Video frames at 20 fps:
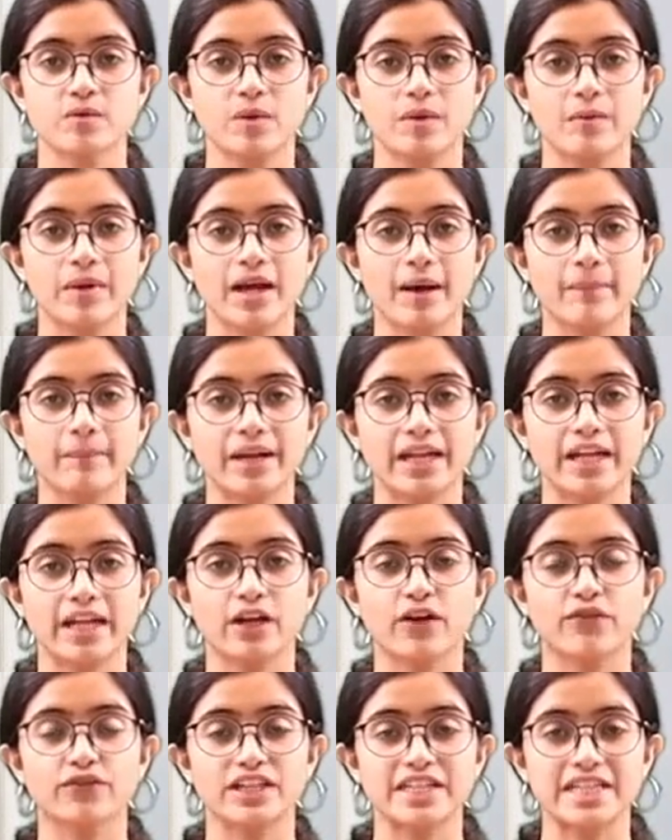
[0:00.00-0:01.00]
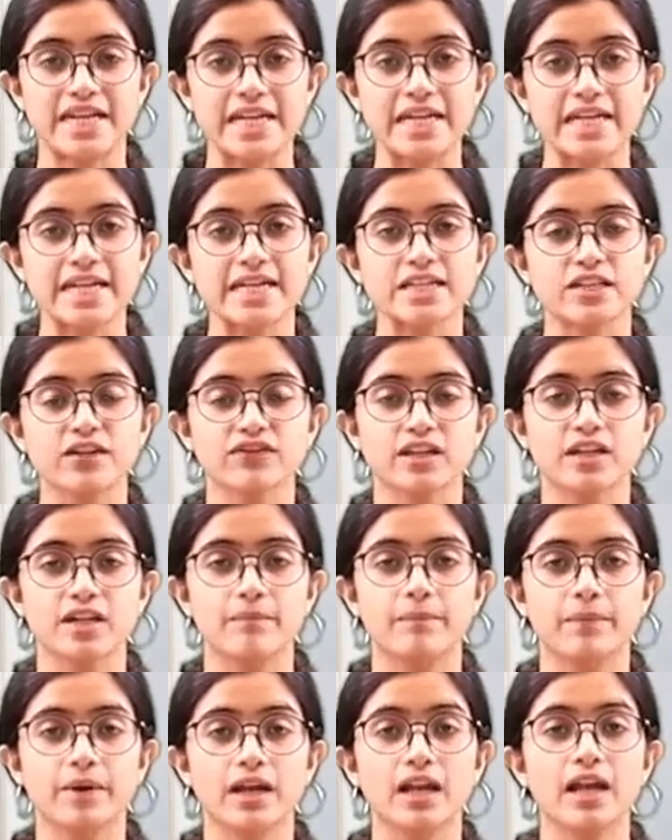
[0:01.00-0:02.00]
will be complaining of the tenderness of the
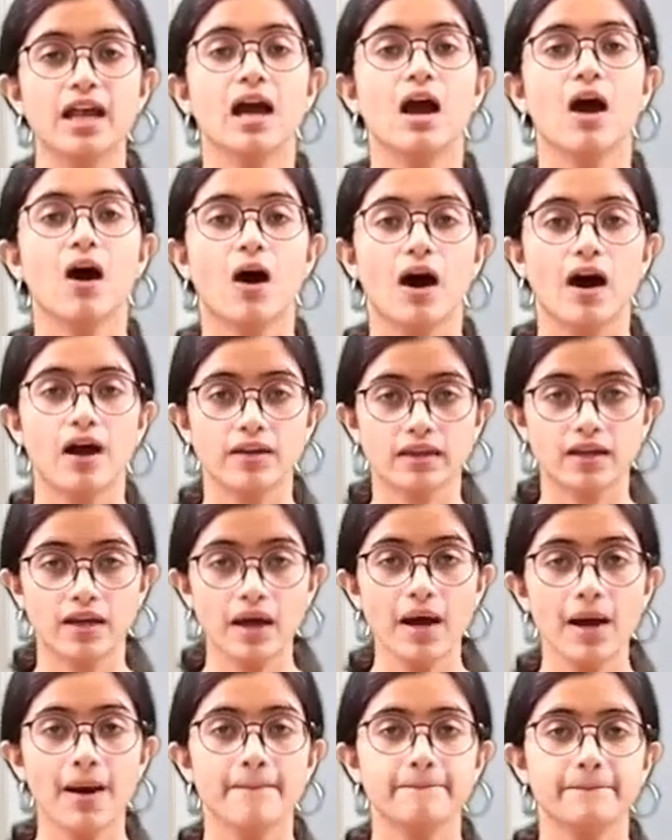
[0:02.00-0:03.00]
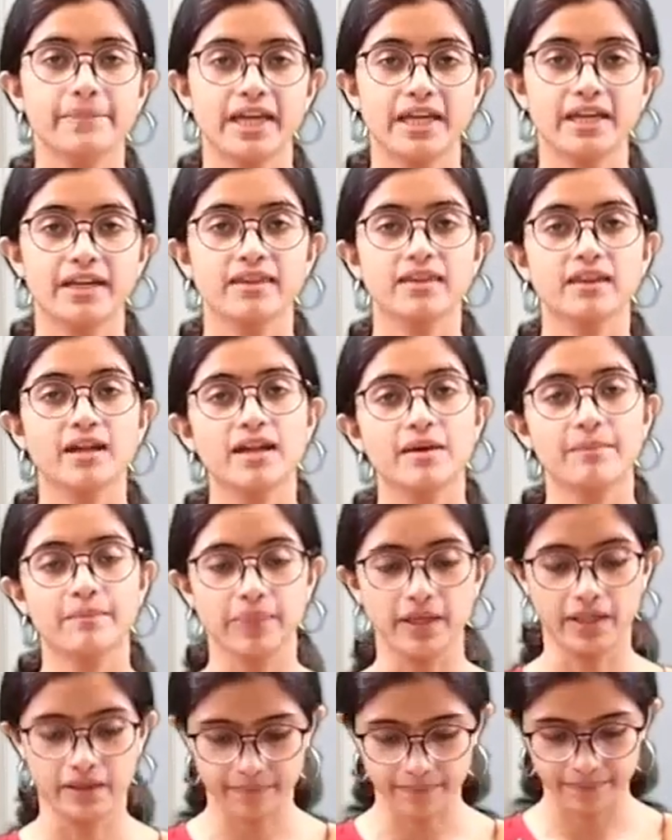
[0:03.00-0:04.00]
nipple or the pain in the
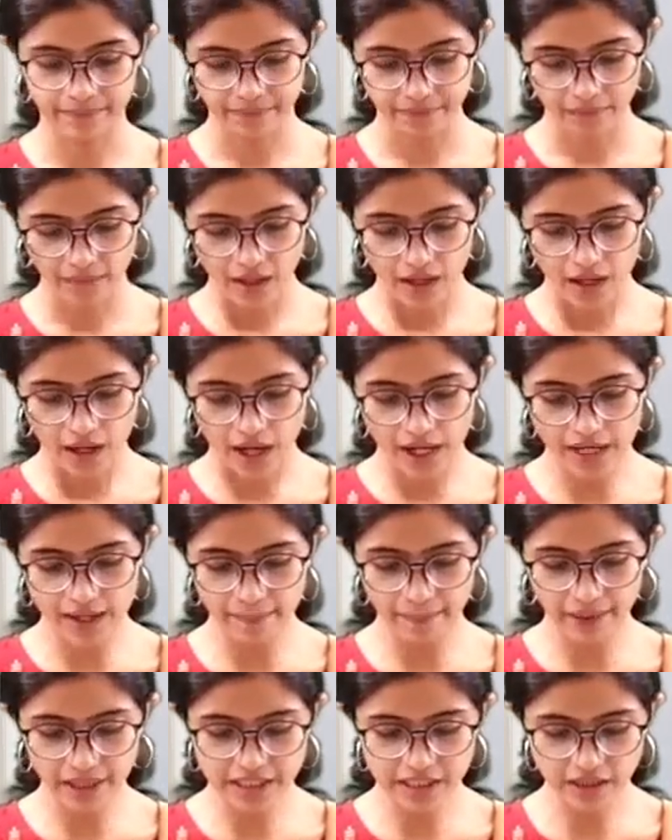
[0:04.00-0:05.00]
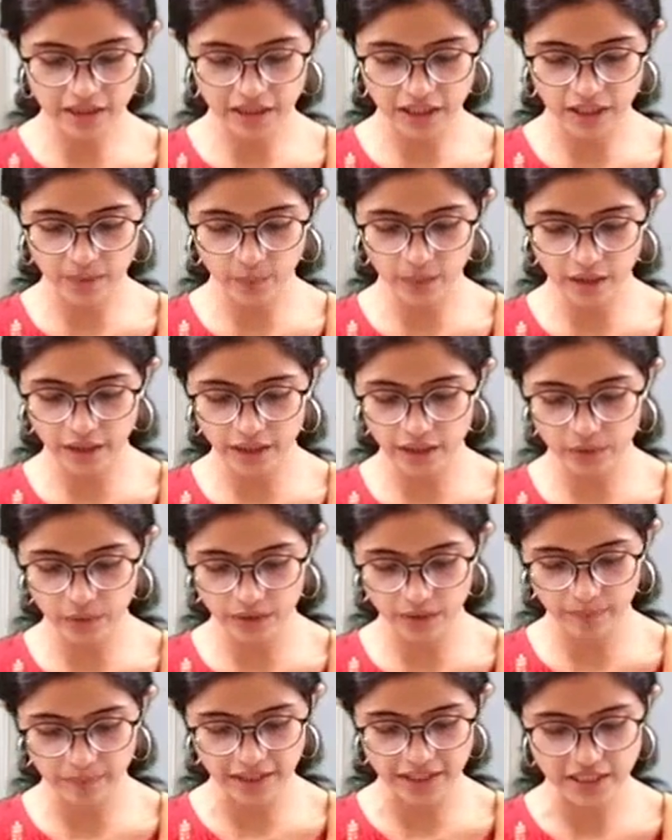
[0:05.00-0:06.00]
nipple. A nipple turned inward into
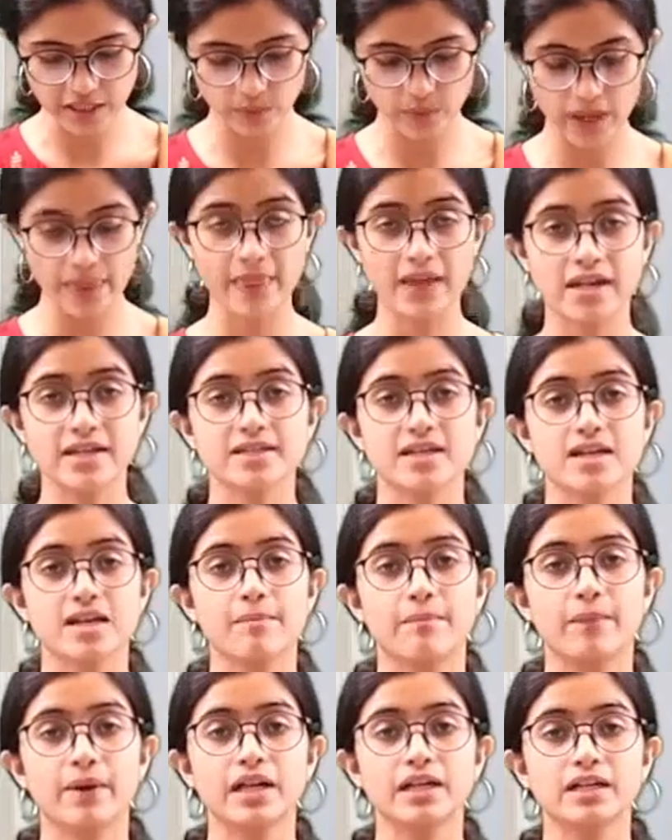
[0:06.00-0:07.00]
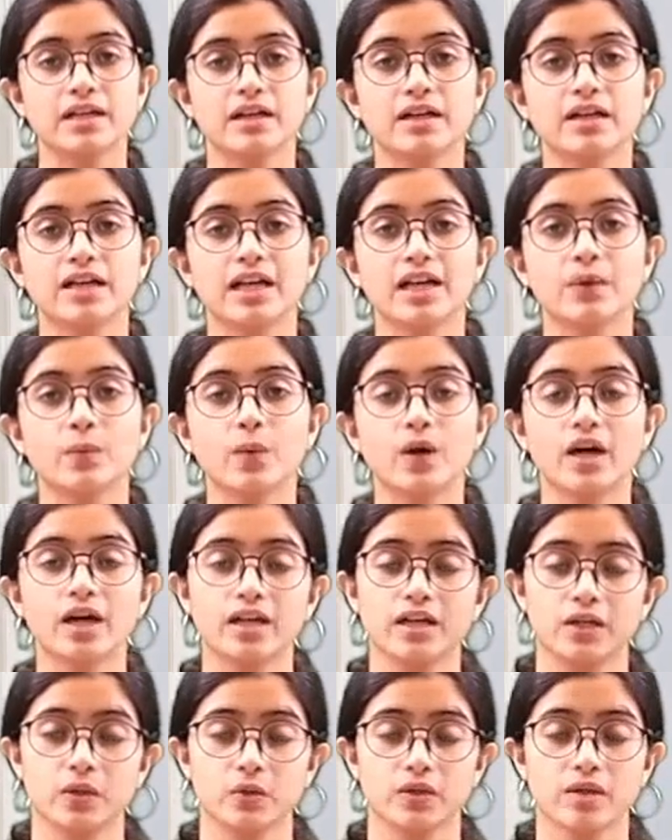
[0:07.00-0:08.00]
the breast. When there is a nipple turned inward
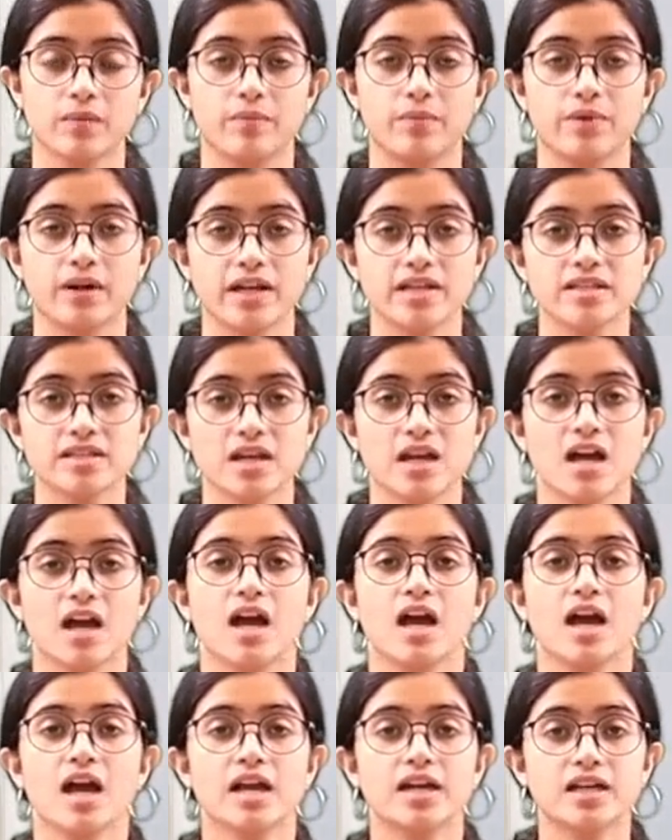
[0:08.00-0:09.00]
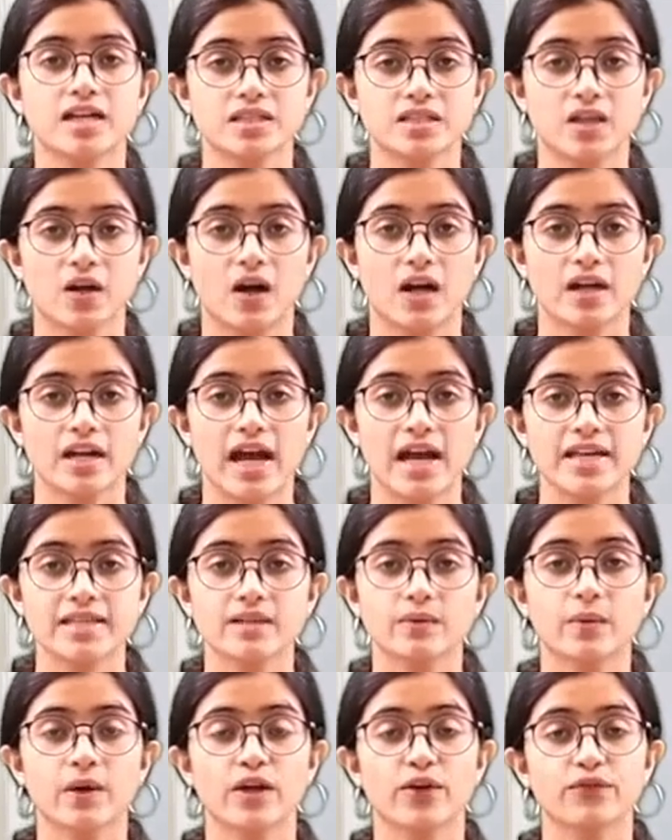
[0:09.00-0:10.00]
into the breast, it is called as
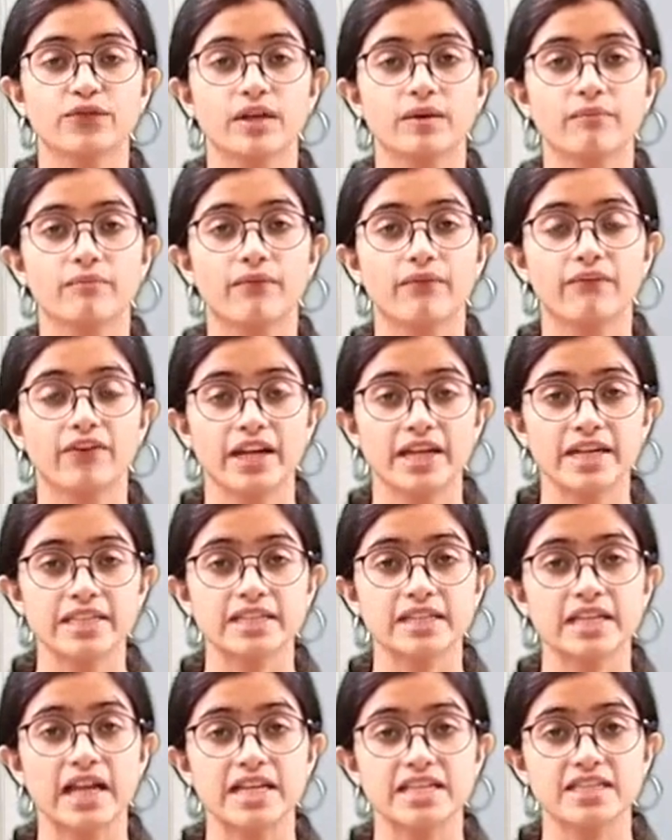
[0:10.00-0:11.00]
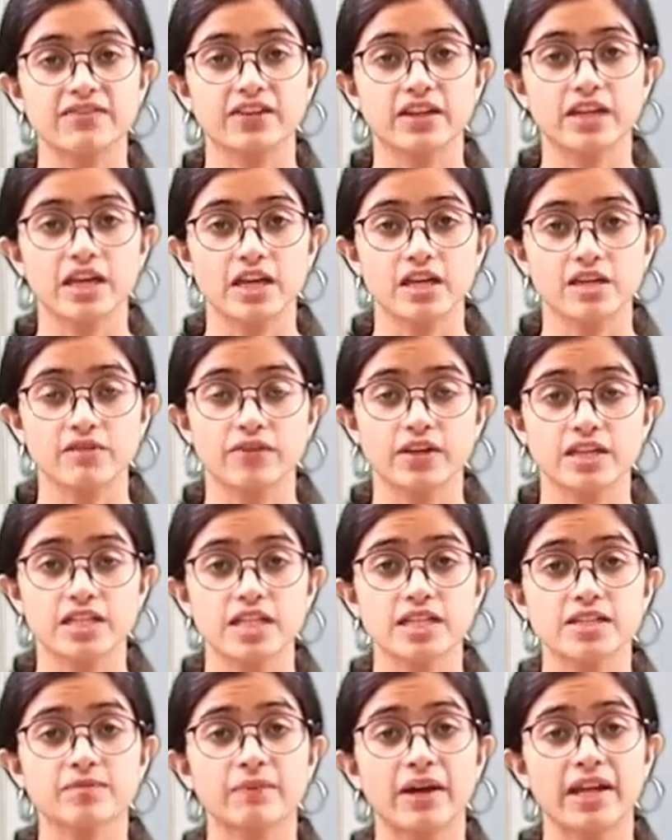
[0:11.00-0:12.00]
one of the various classifications,
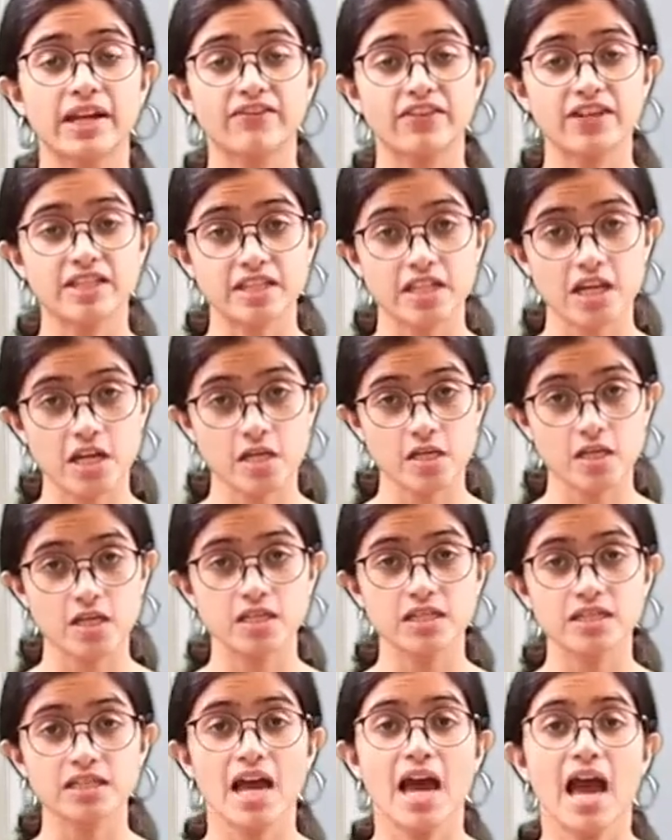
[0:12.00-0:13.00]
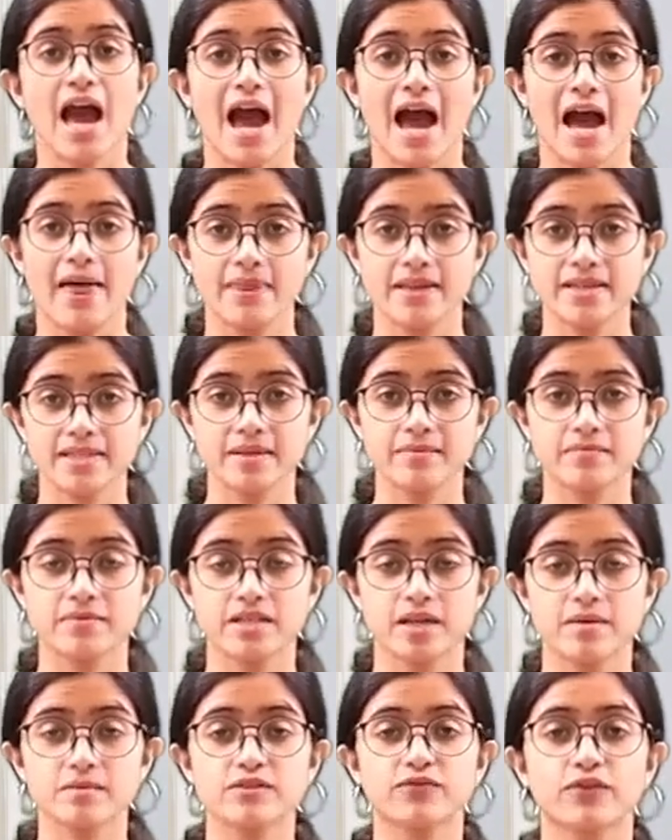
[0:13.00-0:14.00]
various manifestations and the
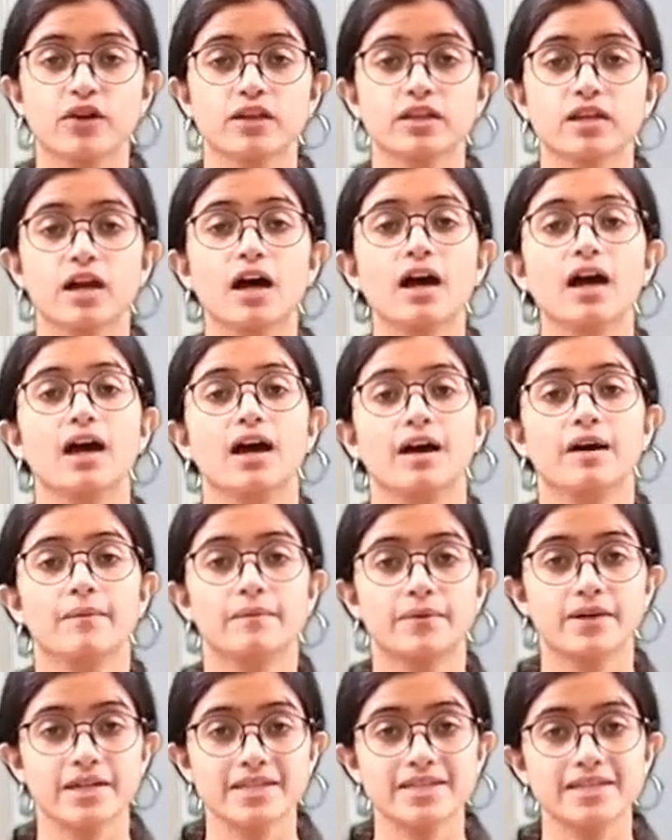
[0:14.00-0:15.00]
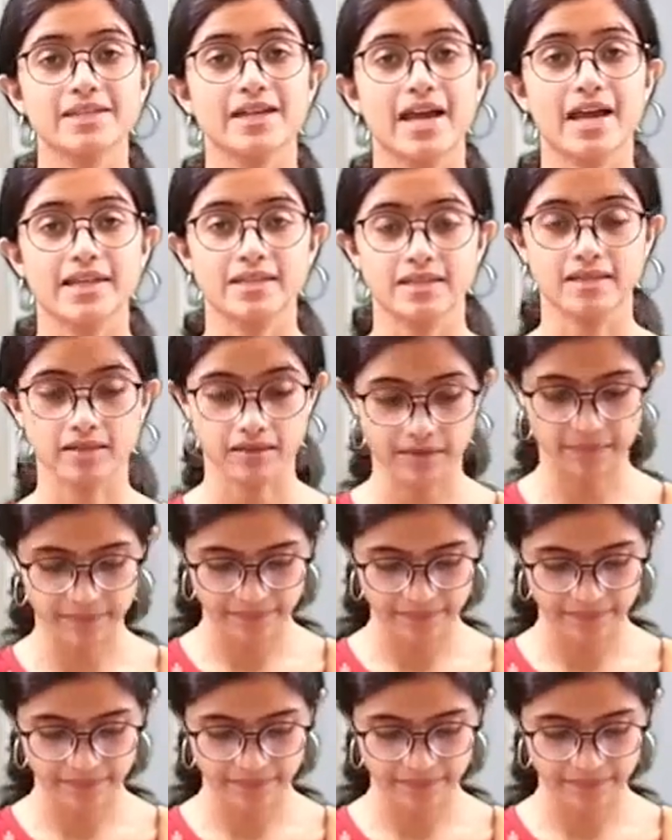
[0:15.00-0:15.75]
symptoms for the breast cancer.